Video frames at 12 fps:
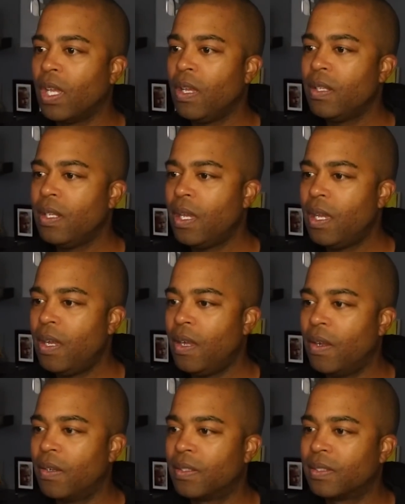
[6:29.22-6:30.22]
Oh
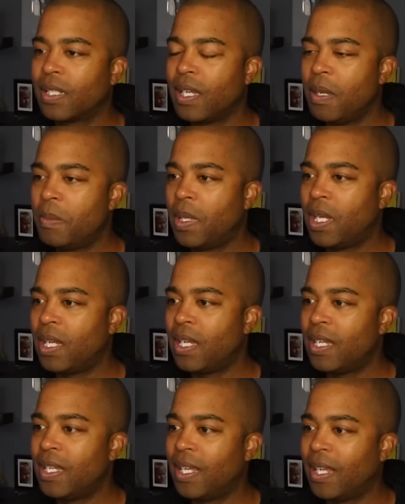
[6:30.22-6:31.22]
no! Come
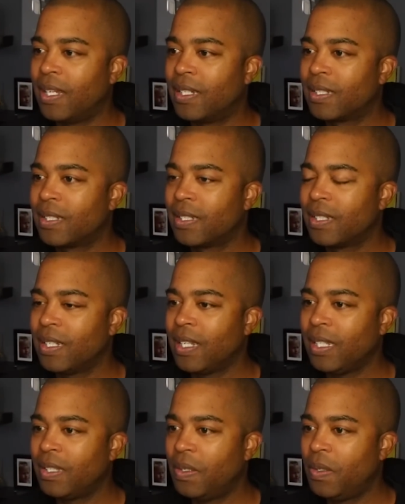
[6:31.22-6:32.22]
on!
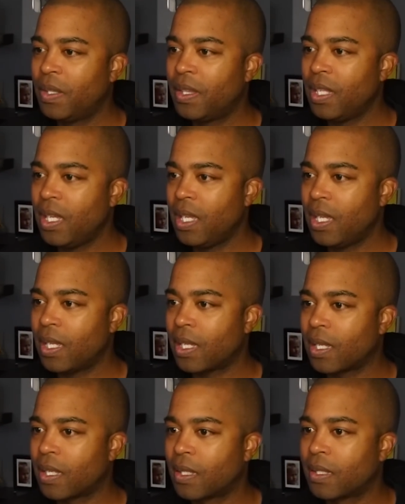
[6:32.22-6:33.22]
Eat the whole
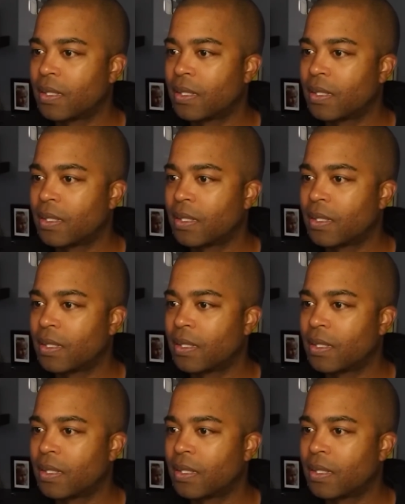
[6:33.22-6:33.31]
thing.